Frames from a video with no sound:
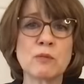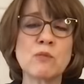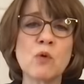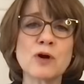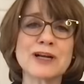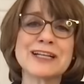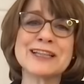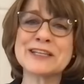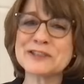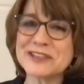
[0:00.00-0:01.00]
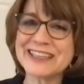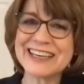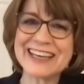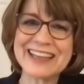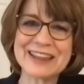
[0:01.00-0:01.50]
more
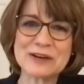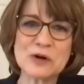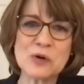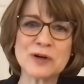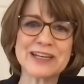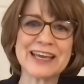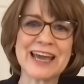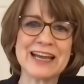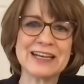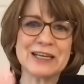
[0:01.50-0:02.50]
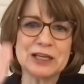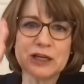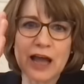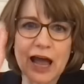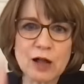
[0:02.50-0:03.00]
clearly the court can
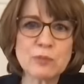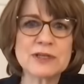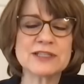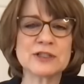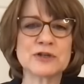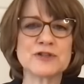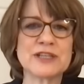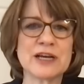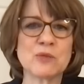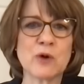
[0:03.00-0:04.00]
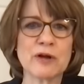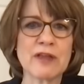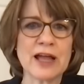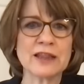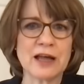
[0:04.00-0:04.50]
help us understand where
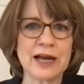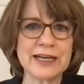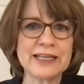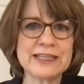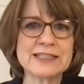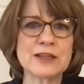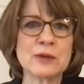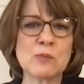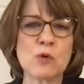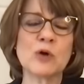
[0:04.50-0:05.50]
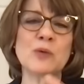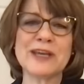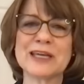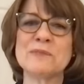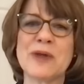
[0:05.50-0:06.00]
that line is, the more
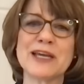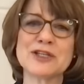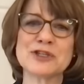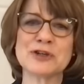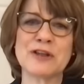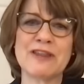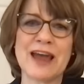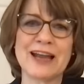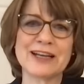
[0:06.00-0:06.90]
we can make sure that